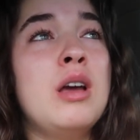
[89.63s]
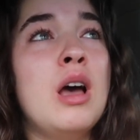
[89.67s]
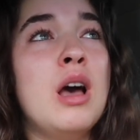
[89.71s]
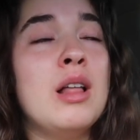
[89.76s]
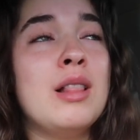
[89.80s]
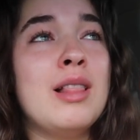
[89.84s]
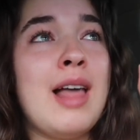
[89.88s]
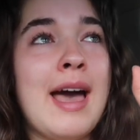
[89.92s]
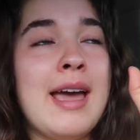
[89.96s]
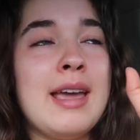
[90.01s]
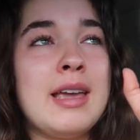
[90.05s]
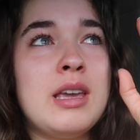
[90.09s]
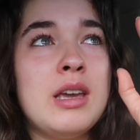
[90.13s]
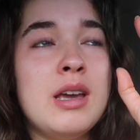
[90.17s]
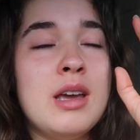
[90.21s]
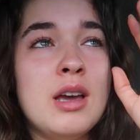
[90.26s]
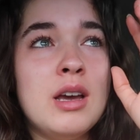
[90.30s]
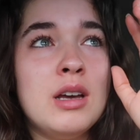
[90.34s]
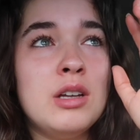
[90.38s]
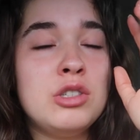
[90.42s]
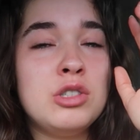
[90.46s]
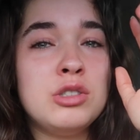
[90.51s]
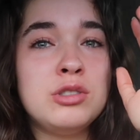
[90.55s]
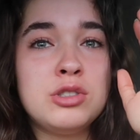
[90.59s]
like,
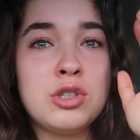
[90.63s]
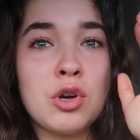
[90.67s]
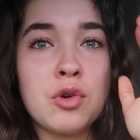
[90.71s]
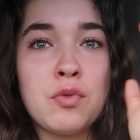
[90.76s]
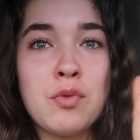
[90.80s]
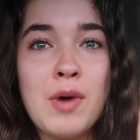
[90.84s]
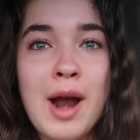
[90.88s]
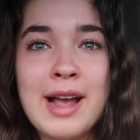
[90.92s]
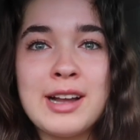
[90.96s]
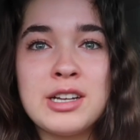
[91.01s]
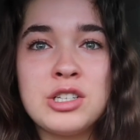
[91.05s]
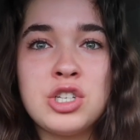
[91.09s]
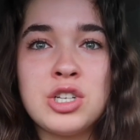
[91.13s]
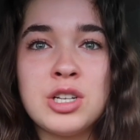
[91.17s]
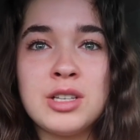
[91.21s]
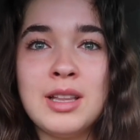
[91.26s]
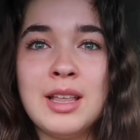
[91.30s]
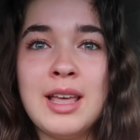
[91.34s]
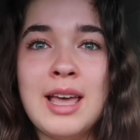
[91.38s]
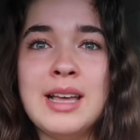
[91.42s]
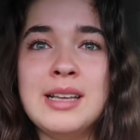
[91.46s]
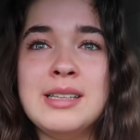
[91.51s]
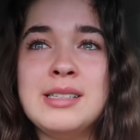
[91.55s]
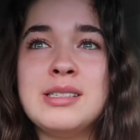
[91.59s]

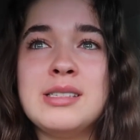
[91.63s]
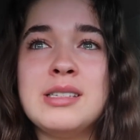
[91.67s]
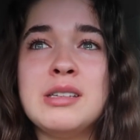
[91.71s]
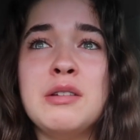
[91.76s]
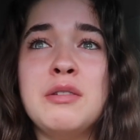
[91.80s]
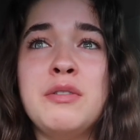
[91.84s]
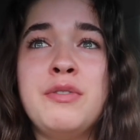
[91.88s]
directionless,